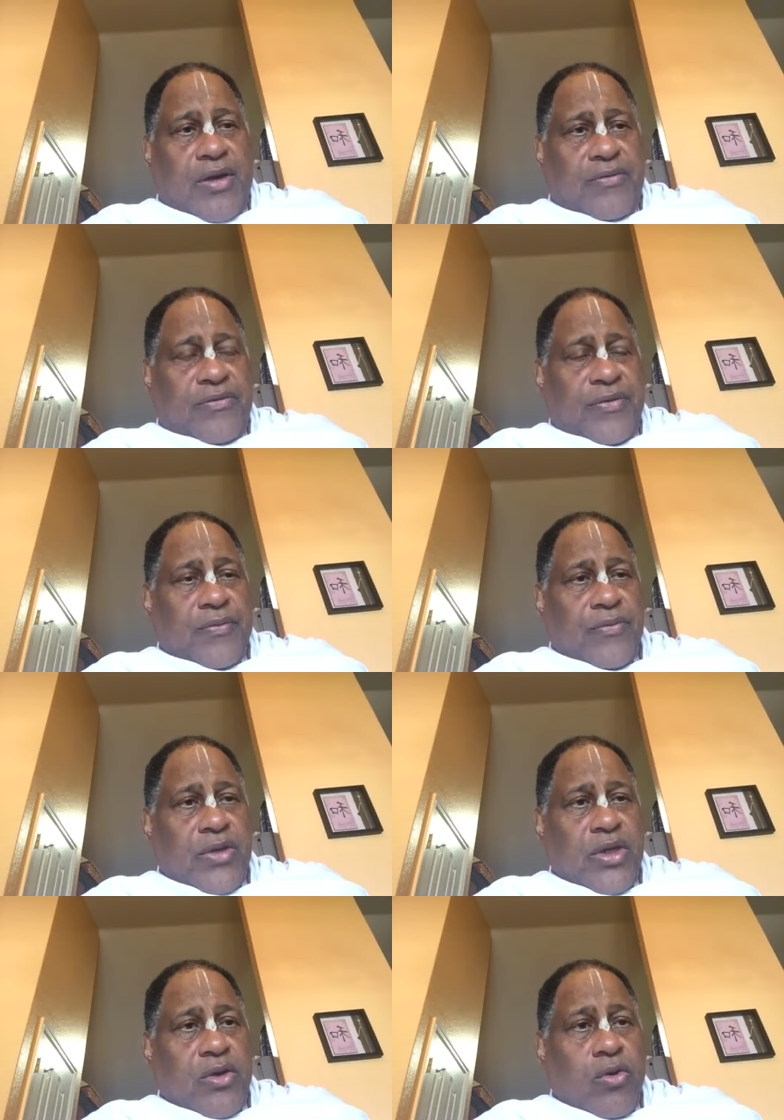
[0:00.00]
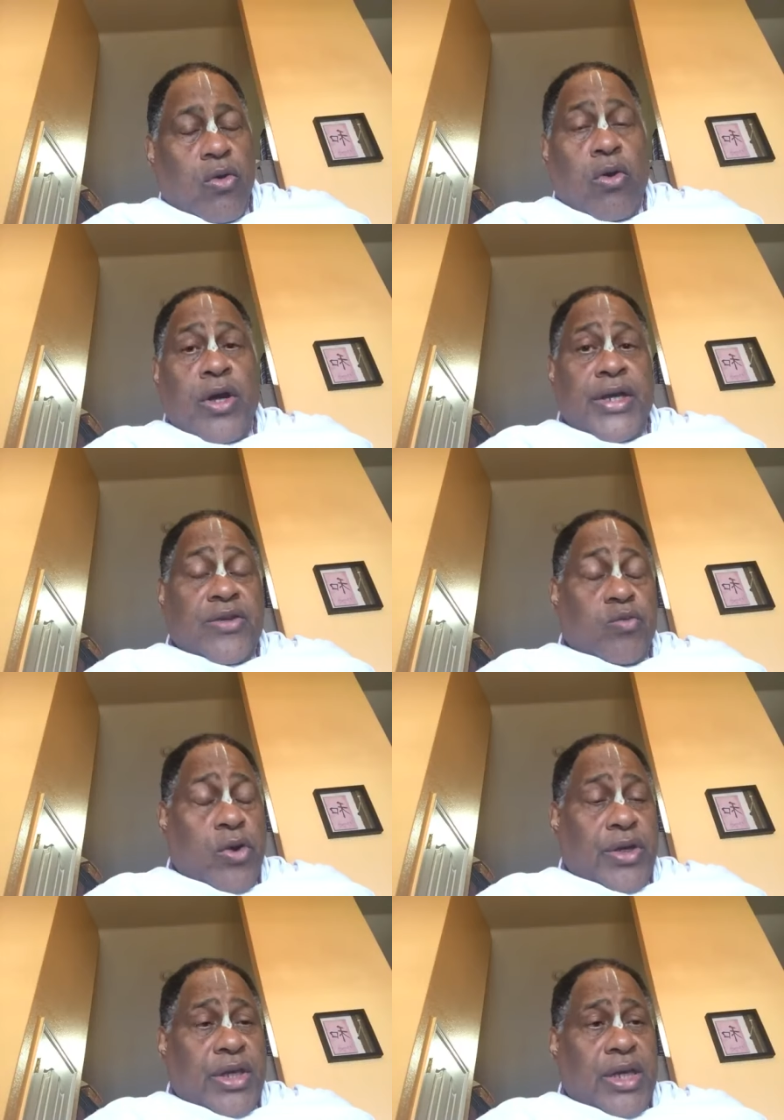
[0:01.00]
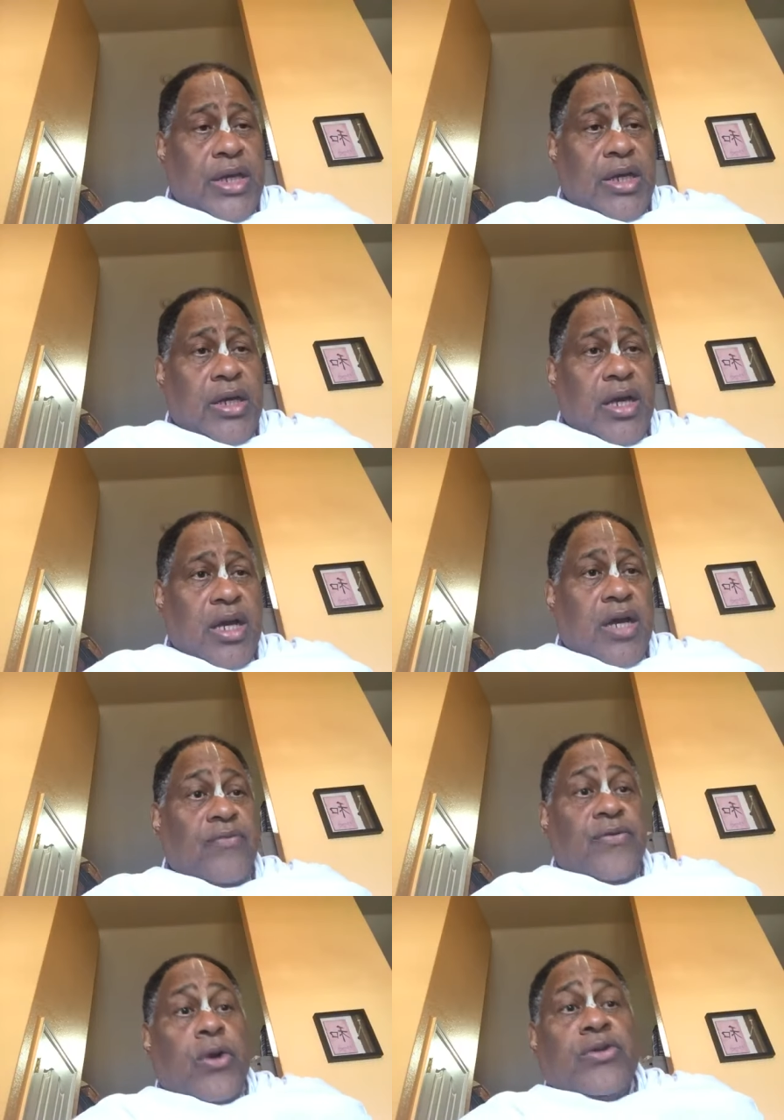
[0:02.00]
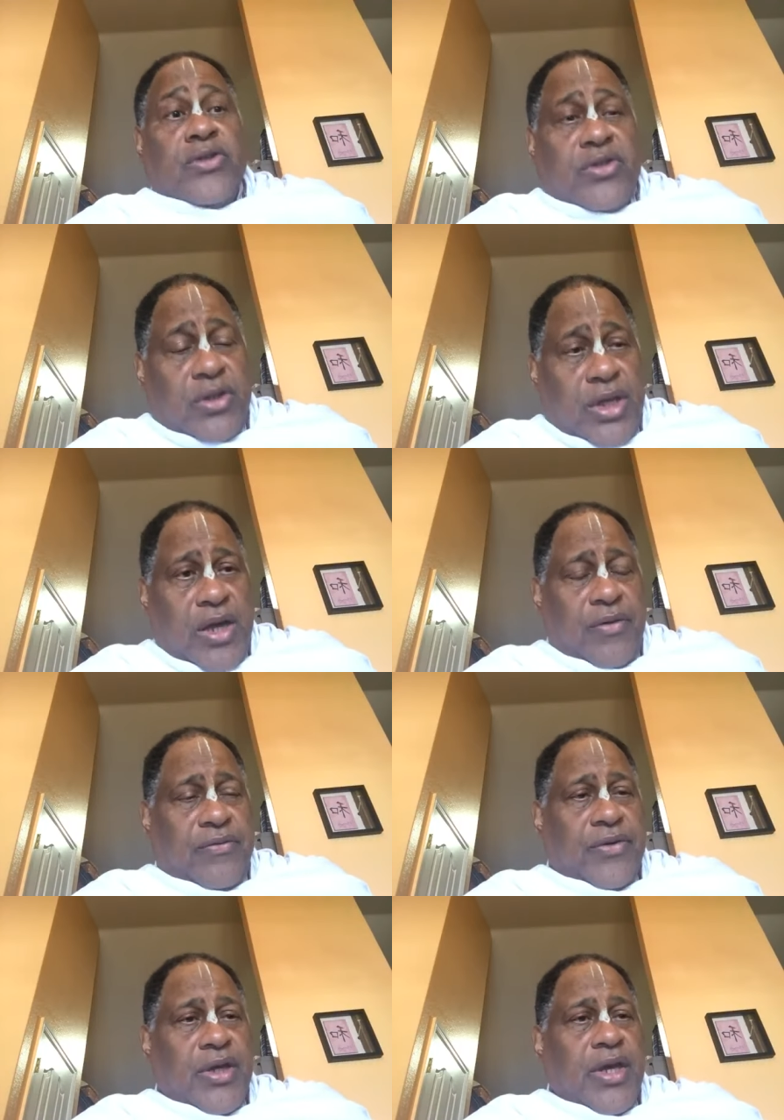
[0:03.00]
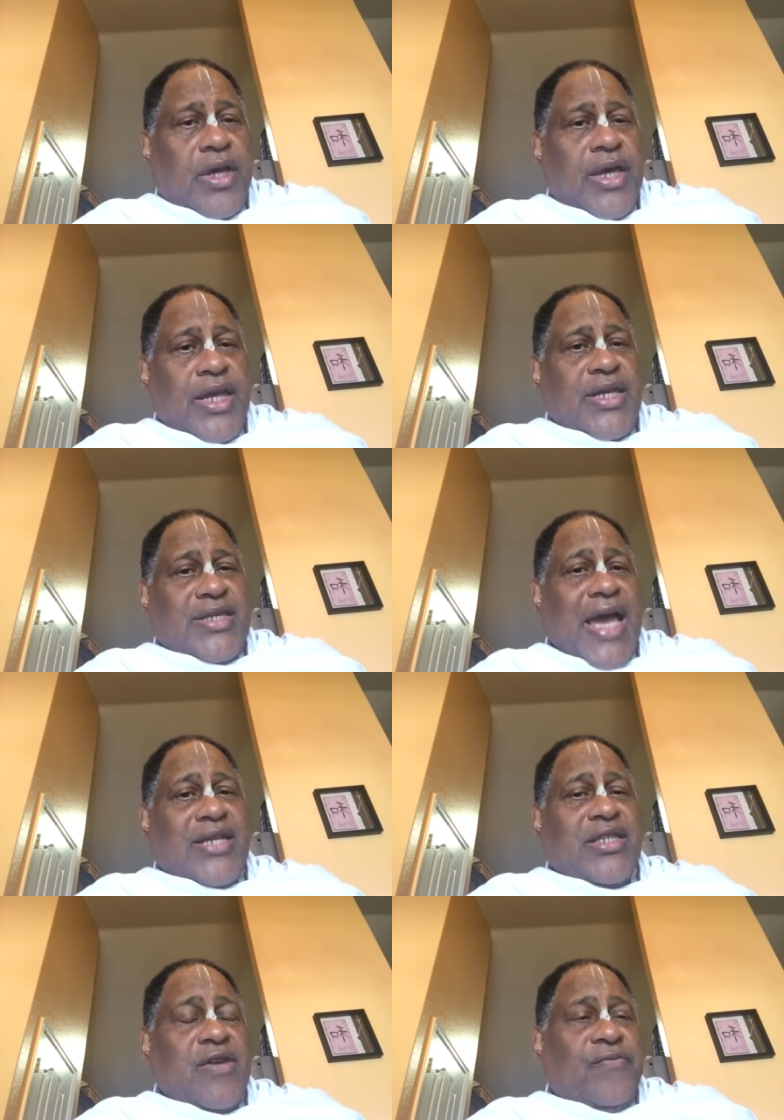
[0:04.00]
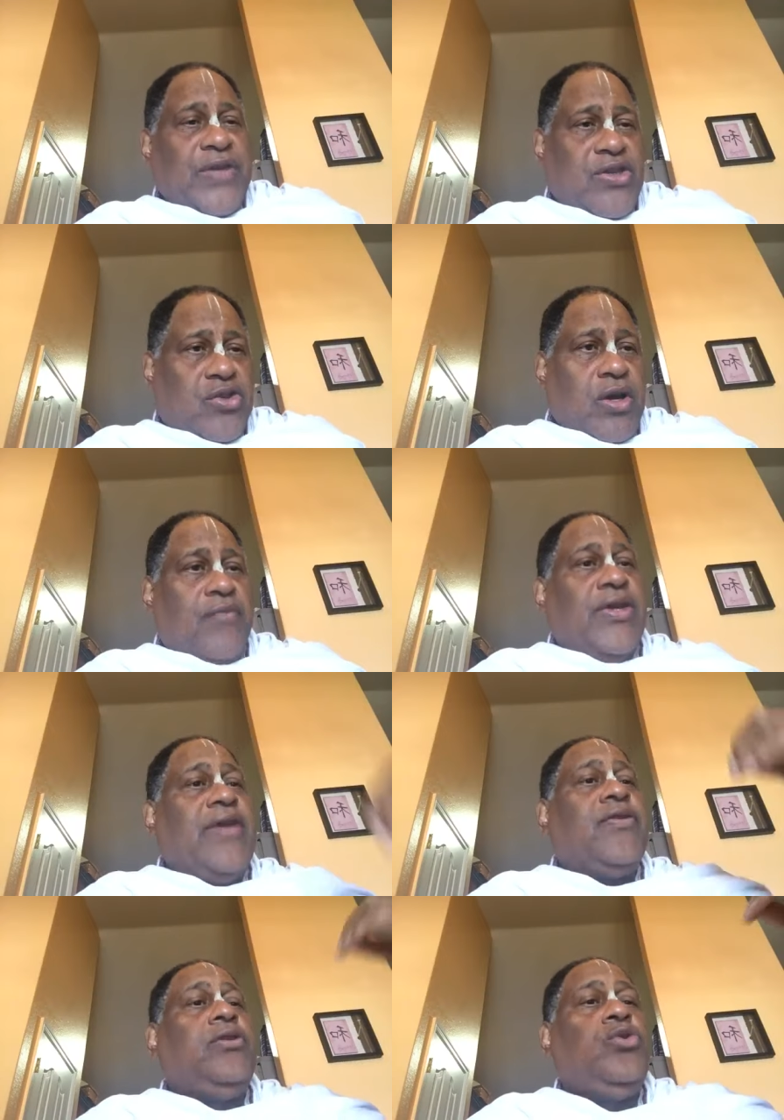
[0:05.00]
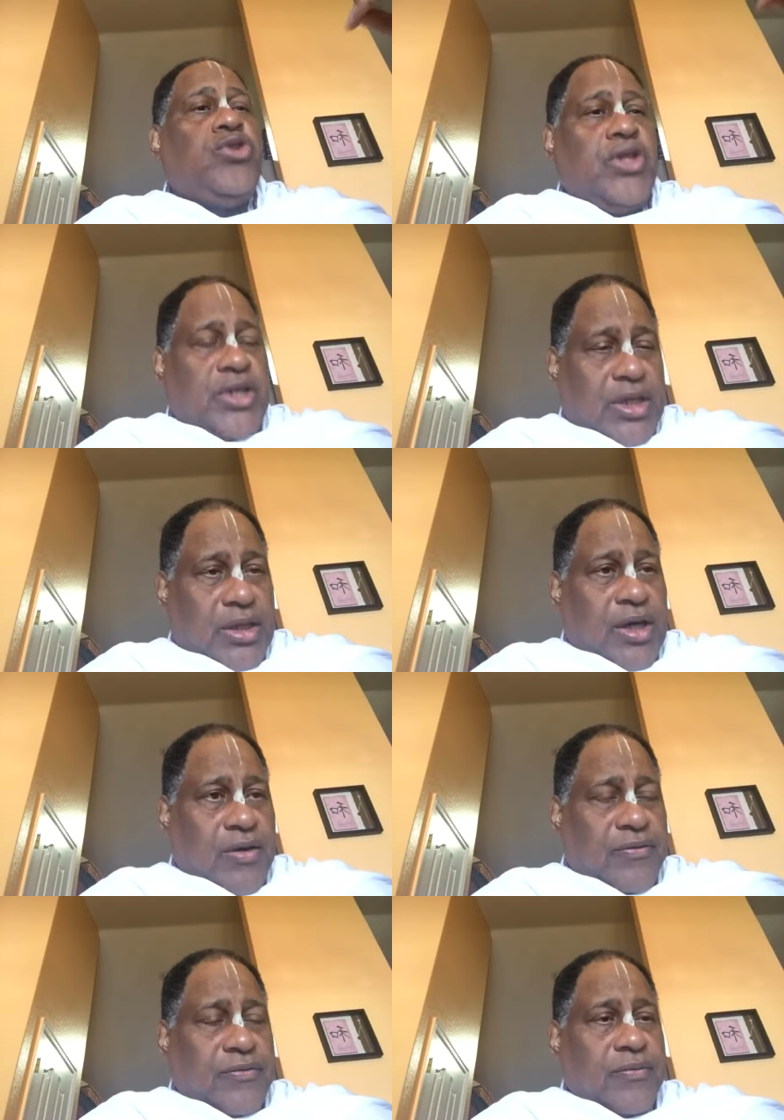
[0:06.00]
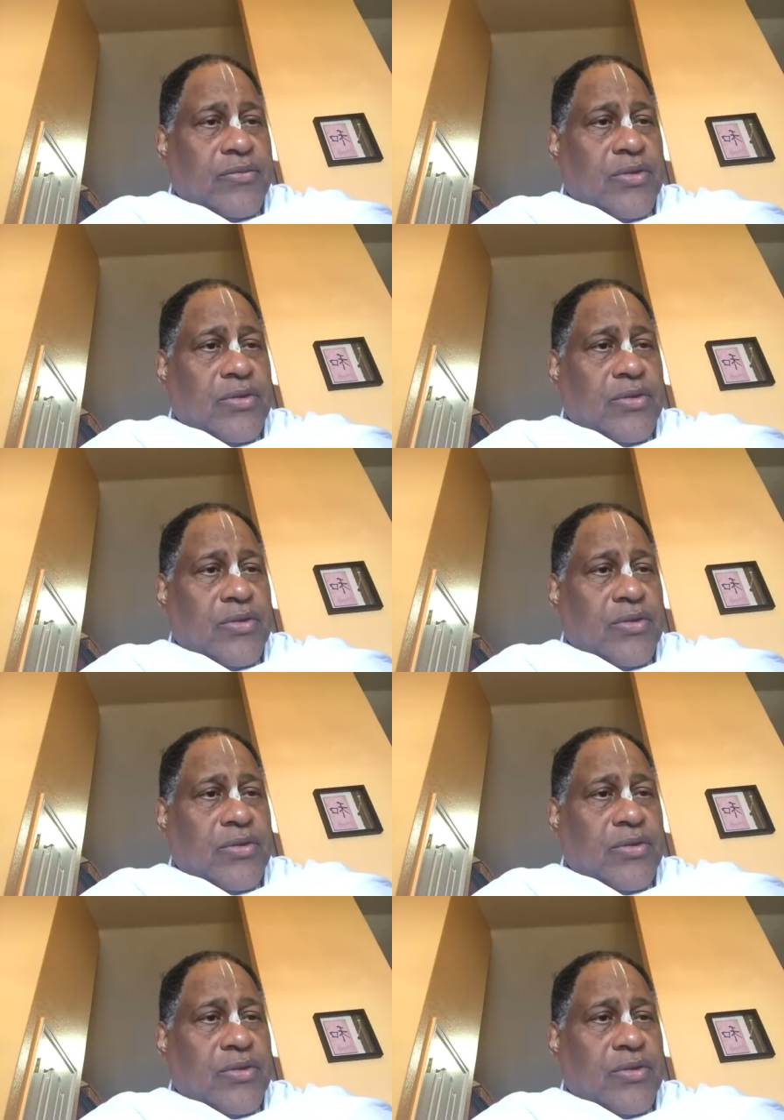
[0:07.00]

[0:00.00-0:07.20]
love or is working converse to love. It is actually a feature of an evolution in love.